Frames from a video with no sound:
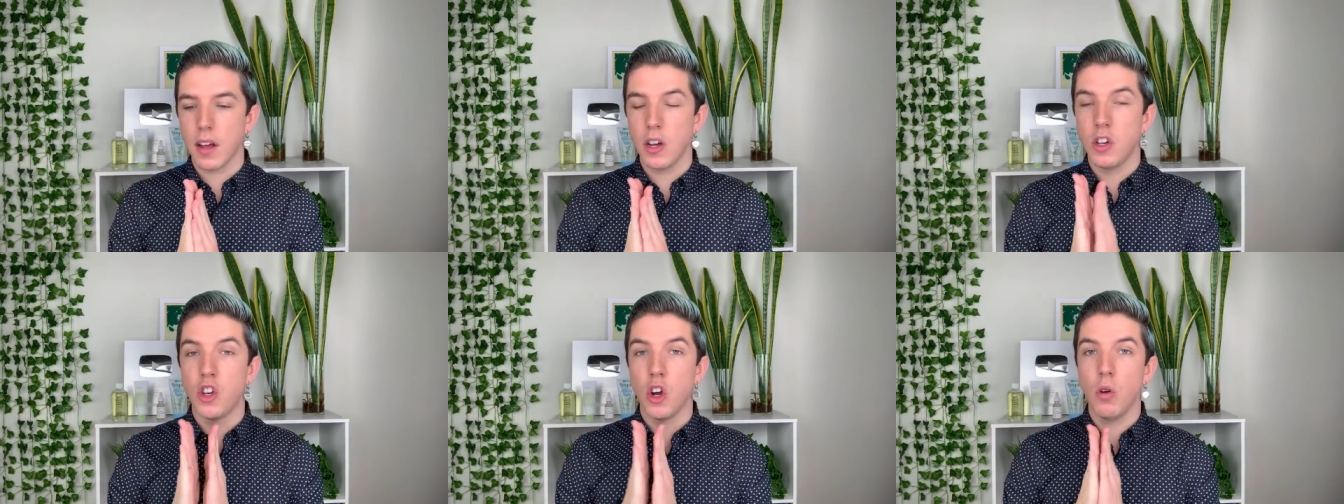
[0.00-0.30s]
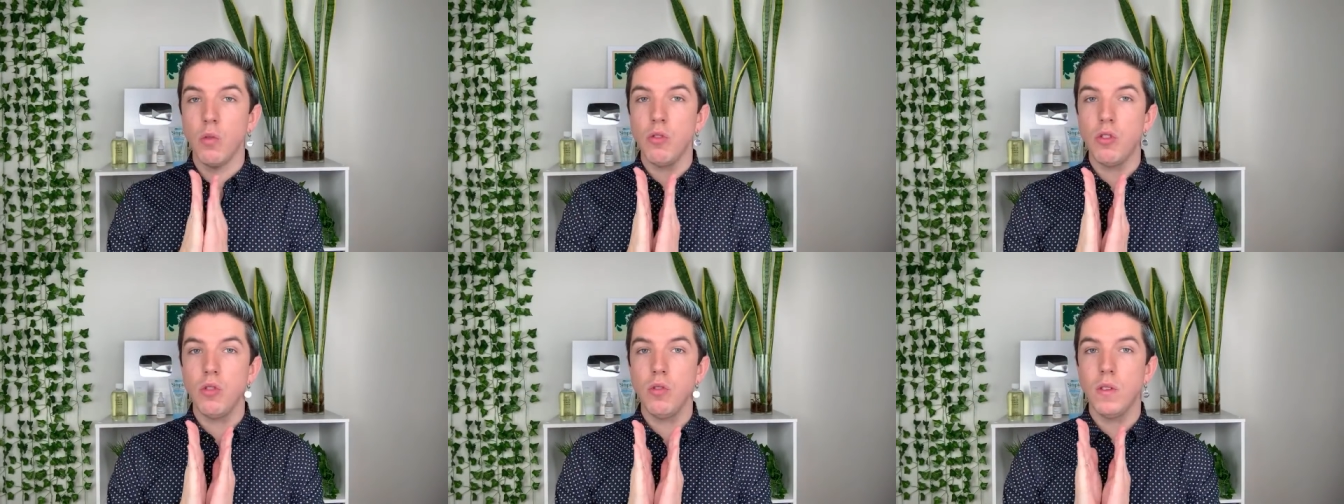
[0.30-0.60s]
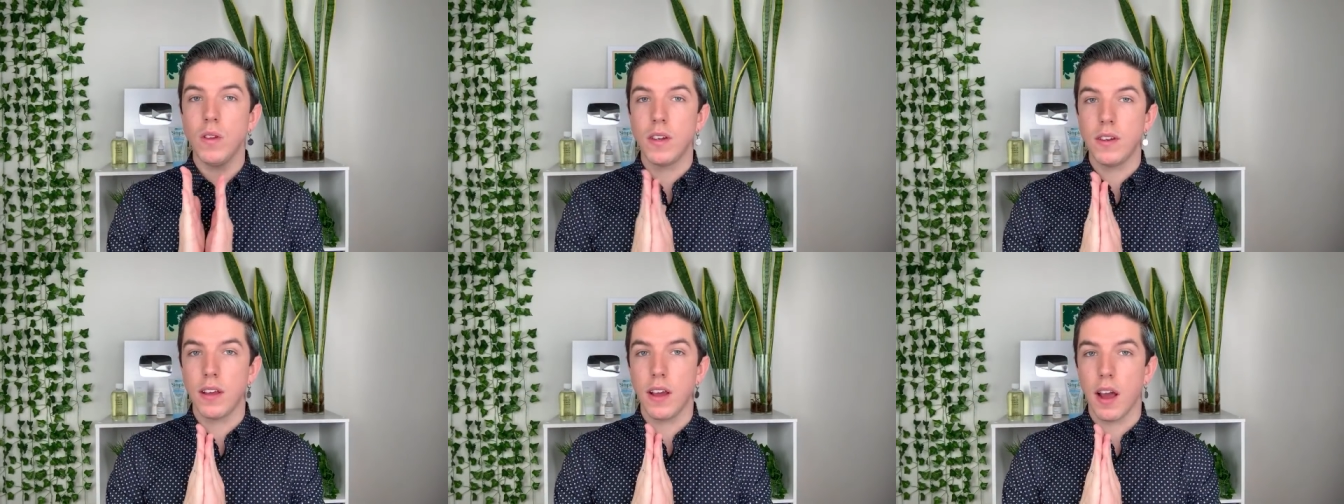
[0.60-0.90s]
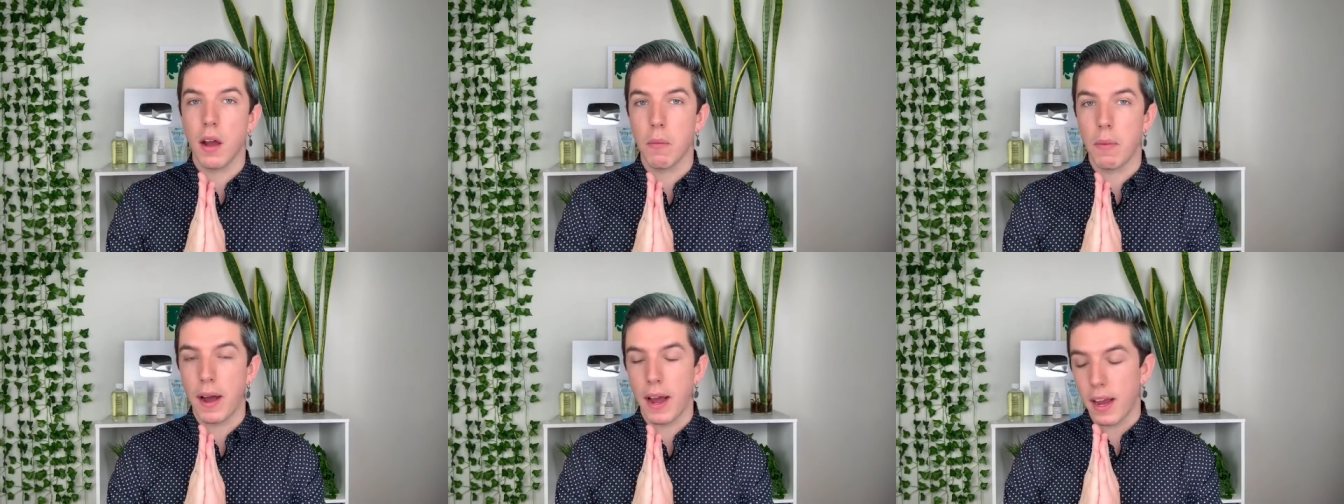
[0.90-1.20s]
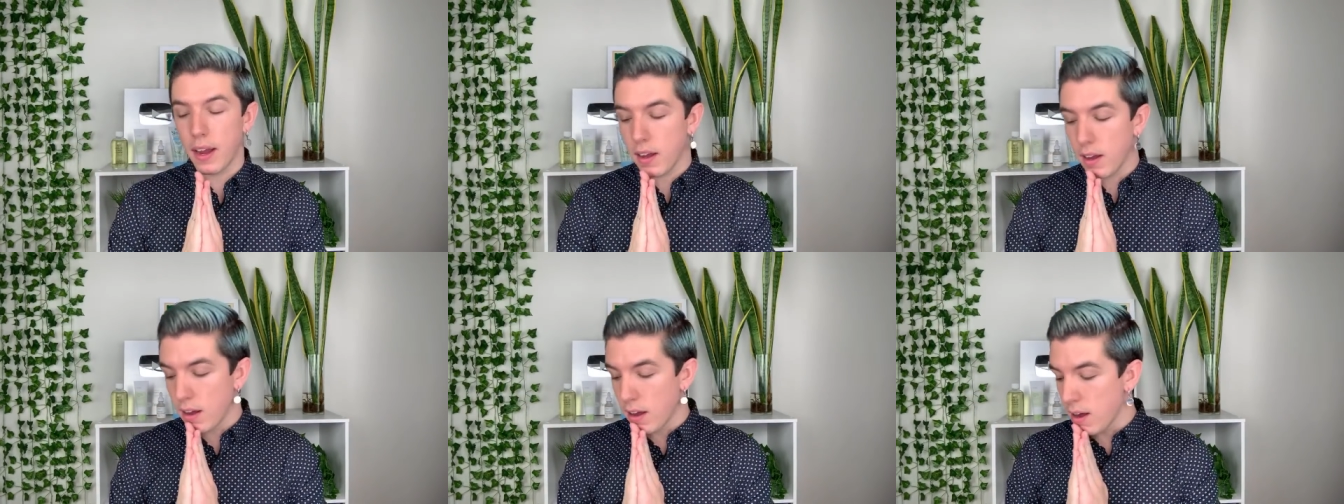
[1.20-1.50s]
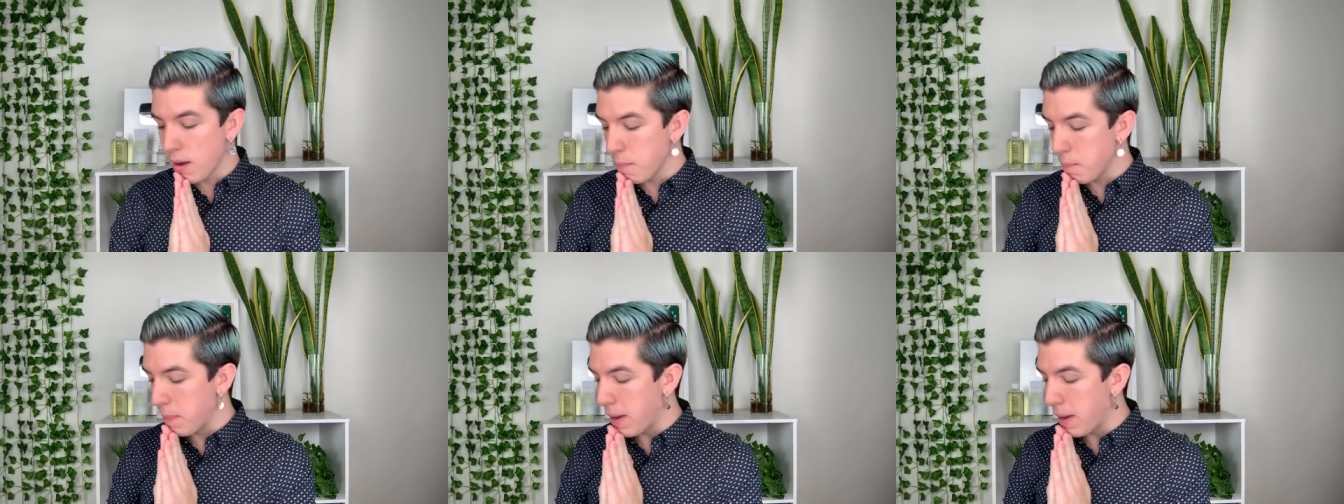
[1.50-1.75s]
uh, don't do the DIY um,